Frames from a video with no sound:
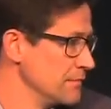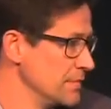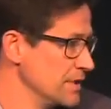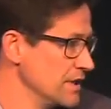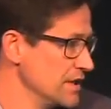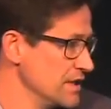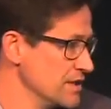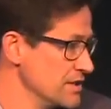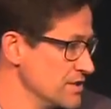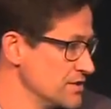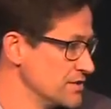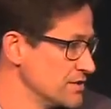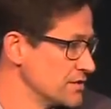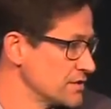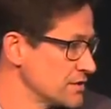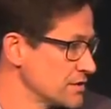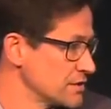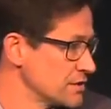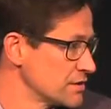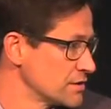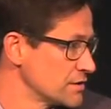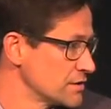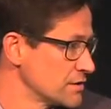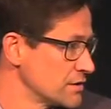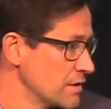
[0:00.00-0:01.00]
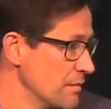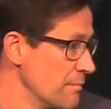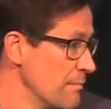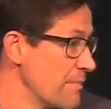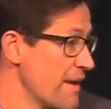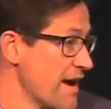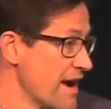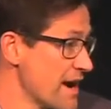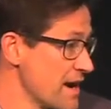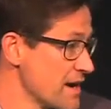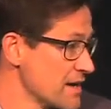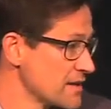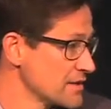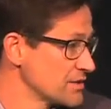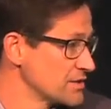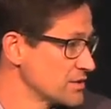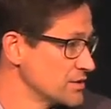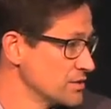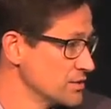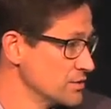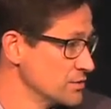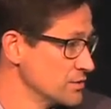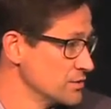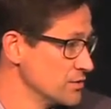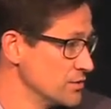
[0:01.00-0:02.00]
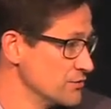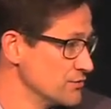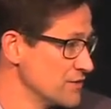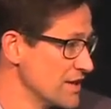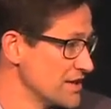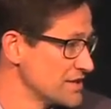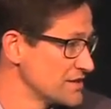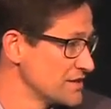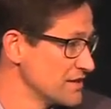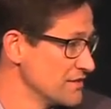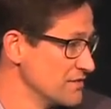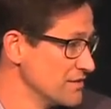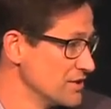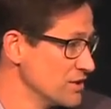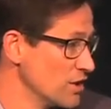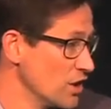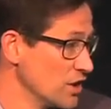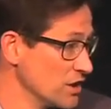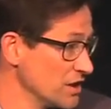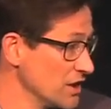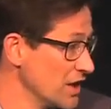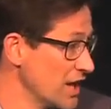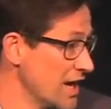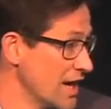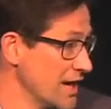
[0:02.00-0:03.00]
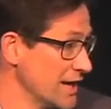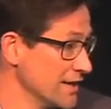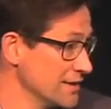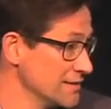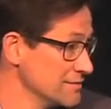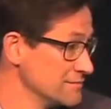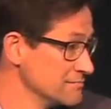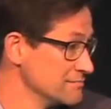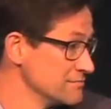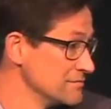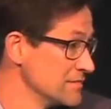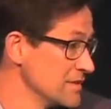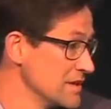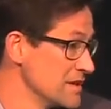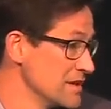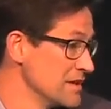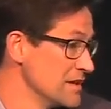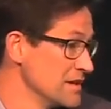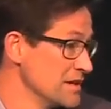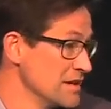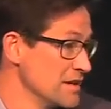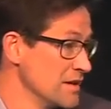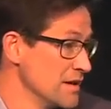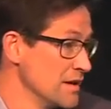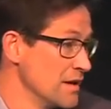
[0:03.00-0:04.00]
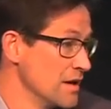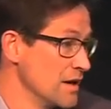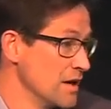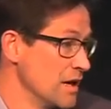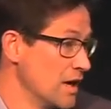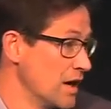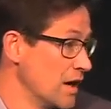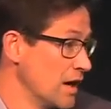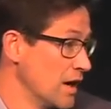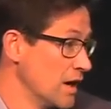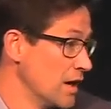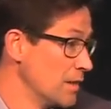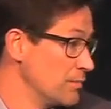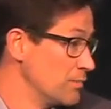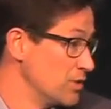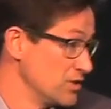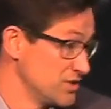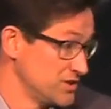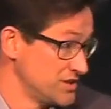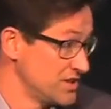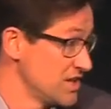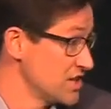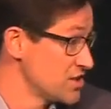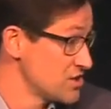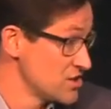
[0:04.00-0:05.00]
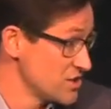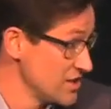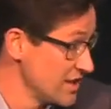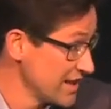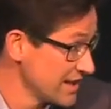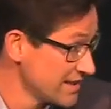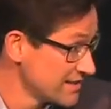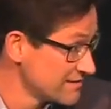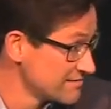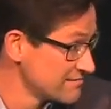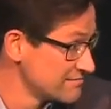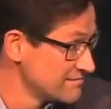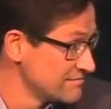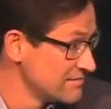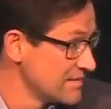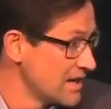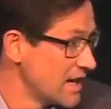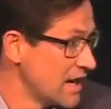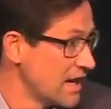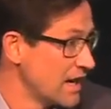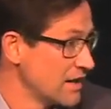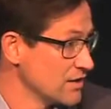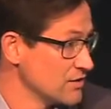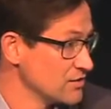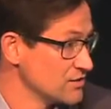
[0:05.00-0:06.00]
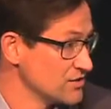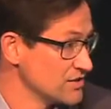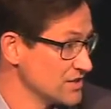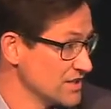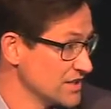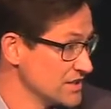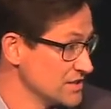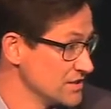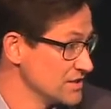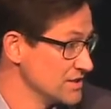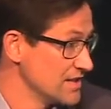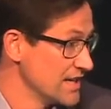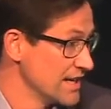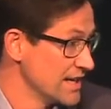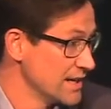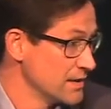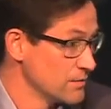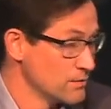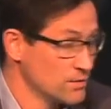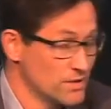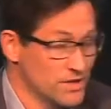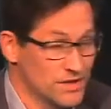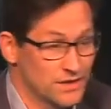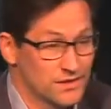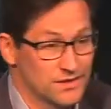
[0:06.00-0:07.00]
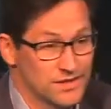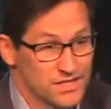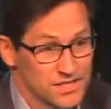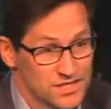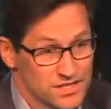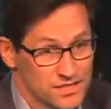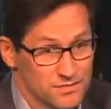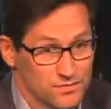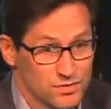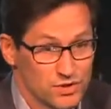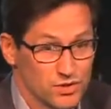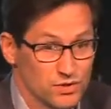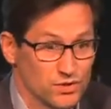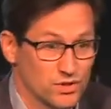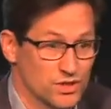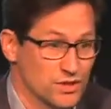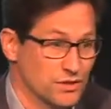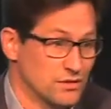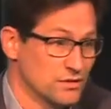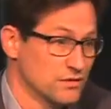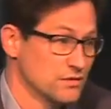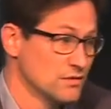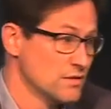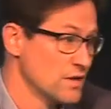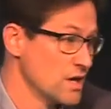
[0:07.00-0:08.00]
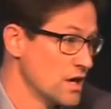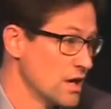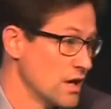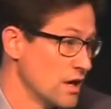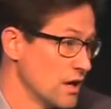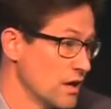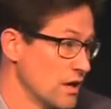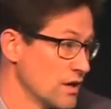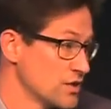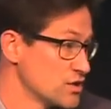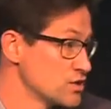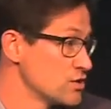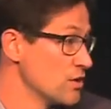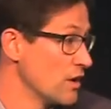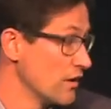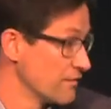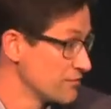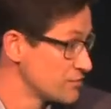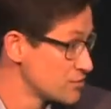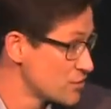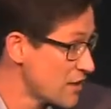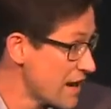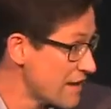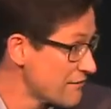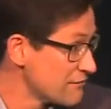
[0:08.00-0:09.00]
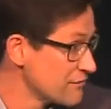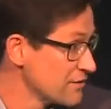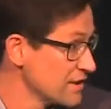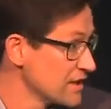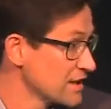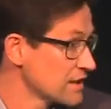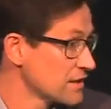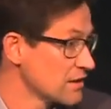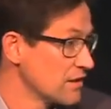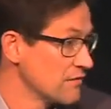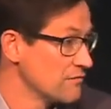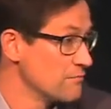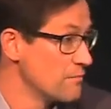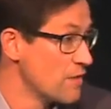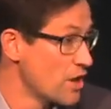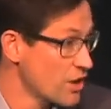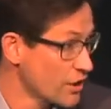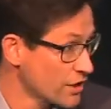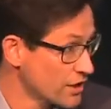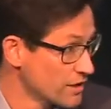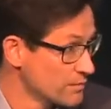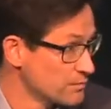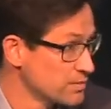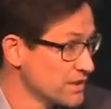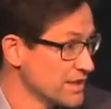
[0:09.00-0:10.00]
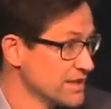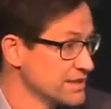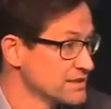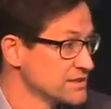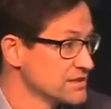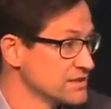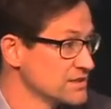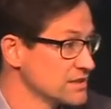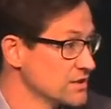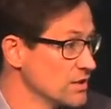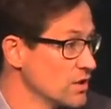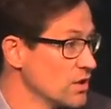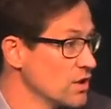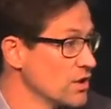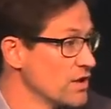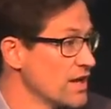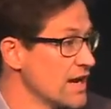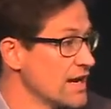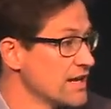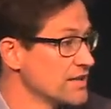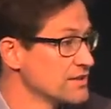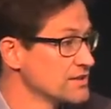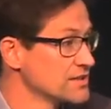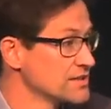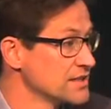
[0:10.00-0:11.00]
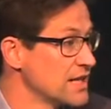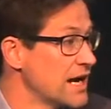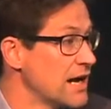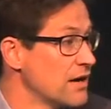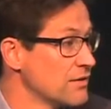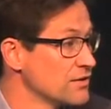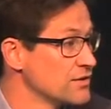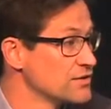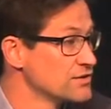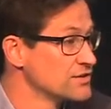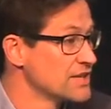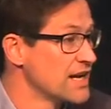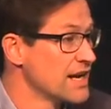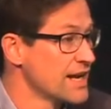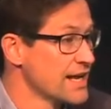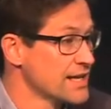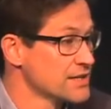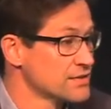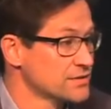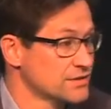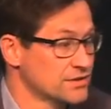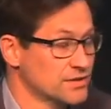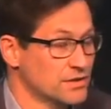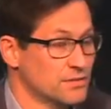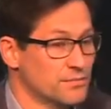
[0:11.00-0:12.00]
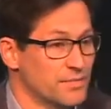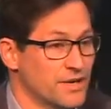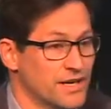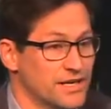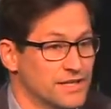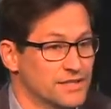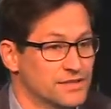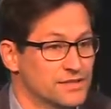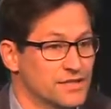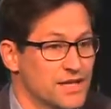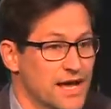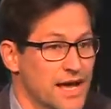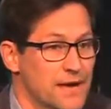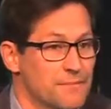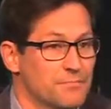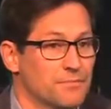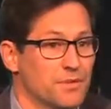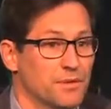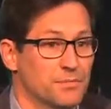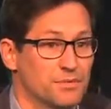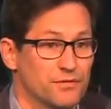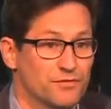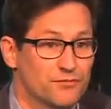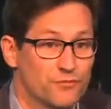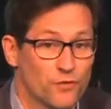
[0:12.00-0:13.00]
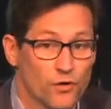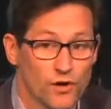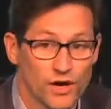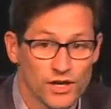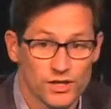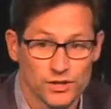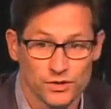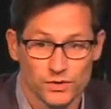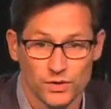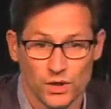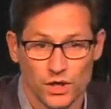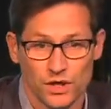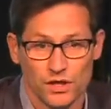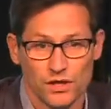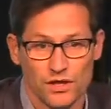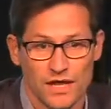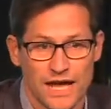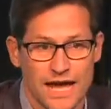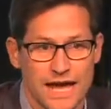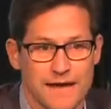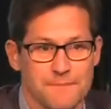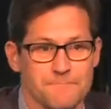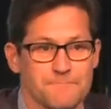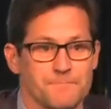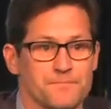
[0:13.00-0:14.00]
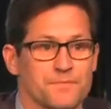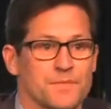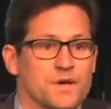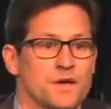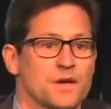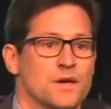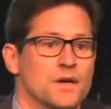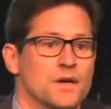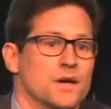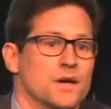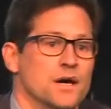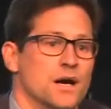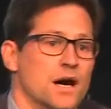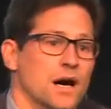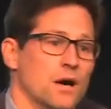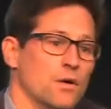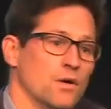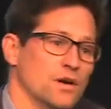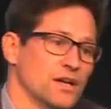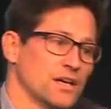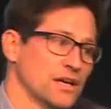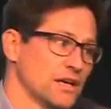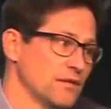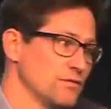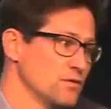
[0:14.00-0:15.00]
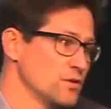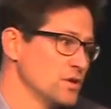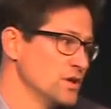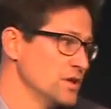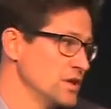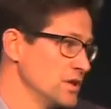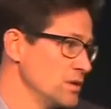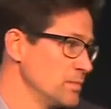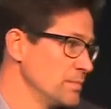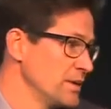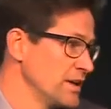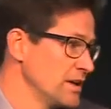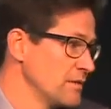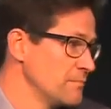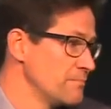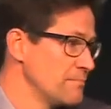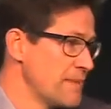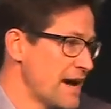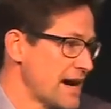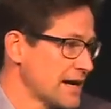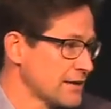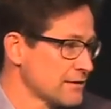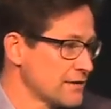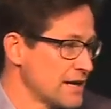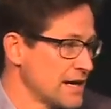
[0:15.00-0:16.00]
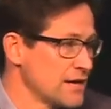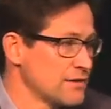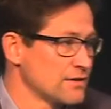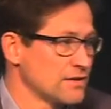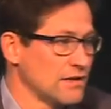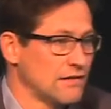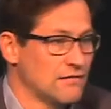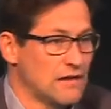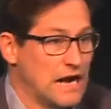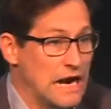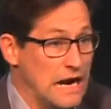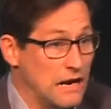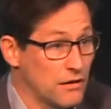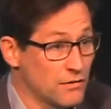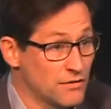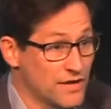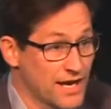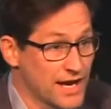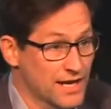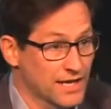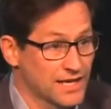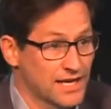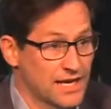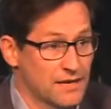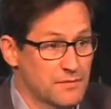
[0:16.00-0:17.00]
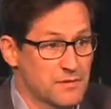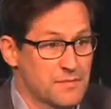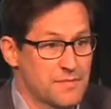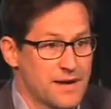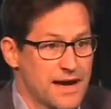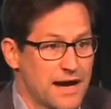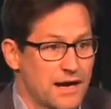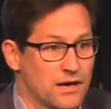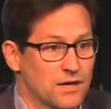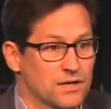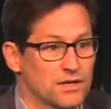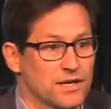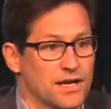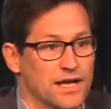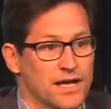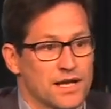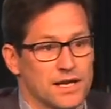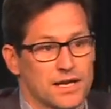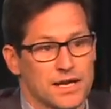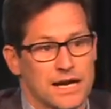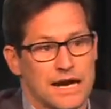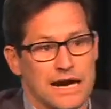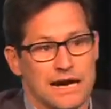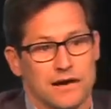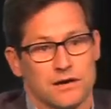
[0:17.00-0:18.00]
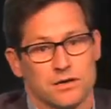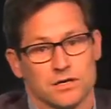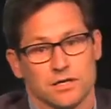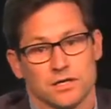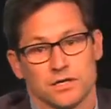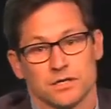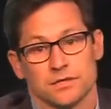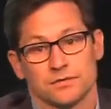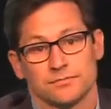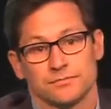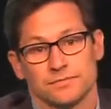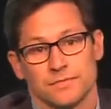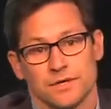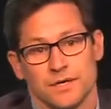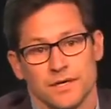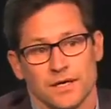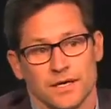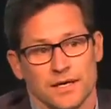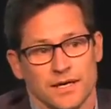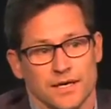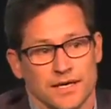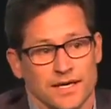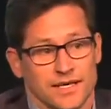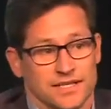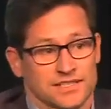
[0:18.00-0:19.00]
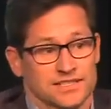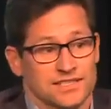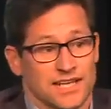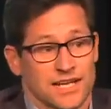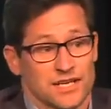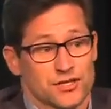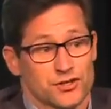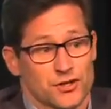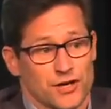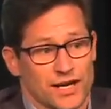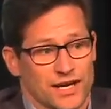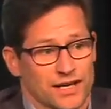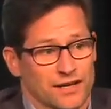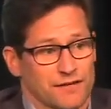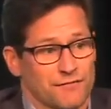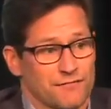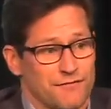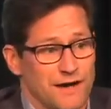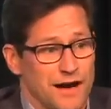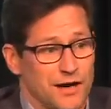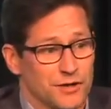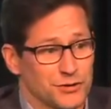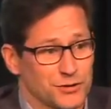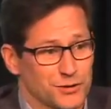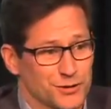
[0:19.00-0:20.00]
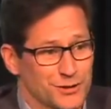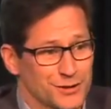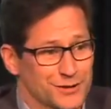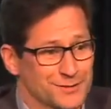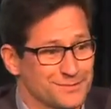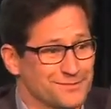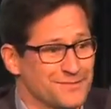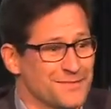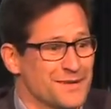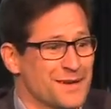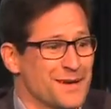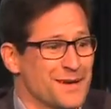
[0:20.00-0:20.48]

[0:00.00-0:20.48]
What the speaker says: is compared to the rest of the online positioning, how you see it today with distribution of traffic, of marketplaces and all that, and see how does that actually compare into that. But before I do all that, I want to give you a little bit of background of how that came about and our eccentric founder.